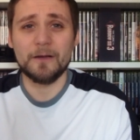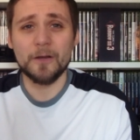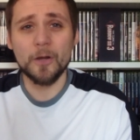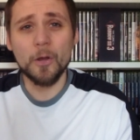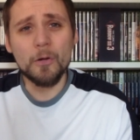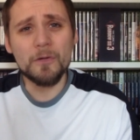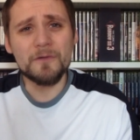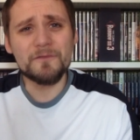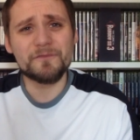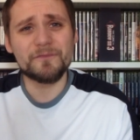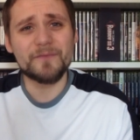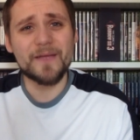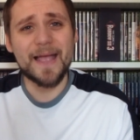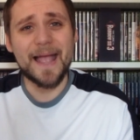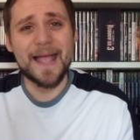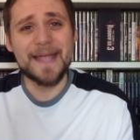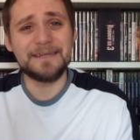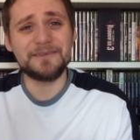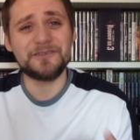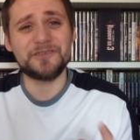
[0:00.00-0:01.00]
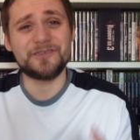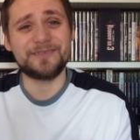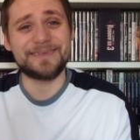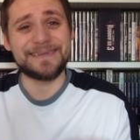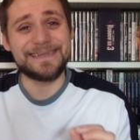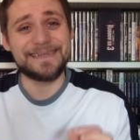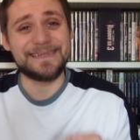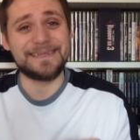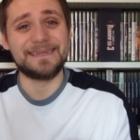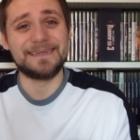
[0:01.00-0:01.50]
A lot of
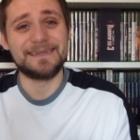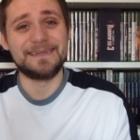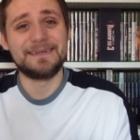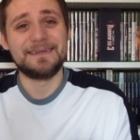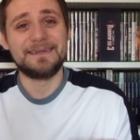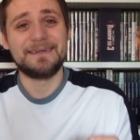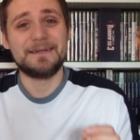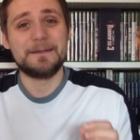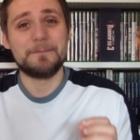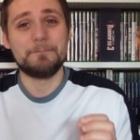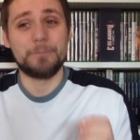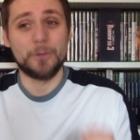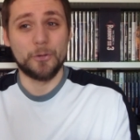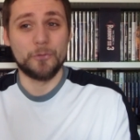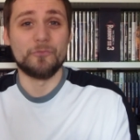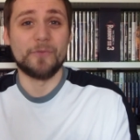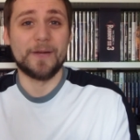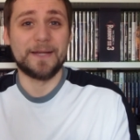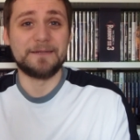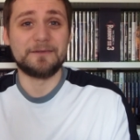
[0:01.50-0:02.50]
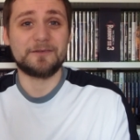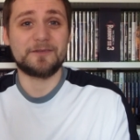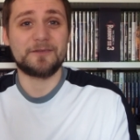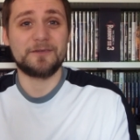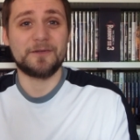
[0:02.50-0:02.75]
HD Blu-rays,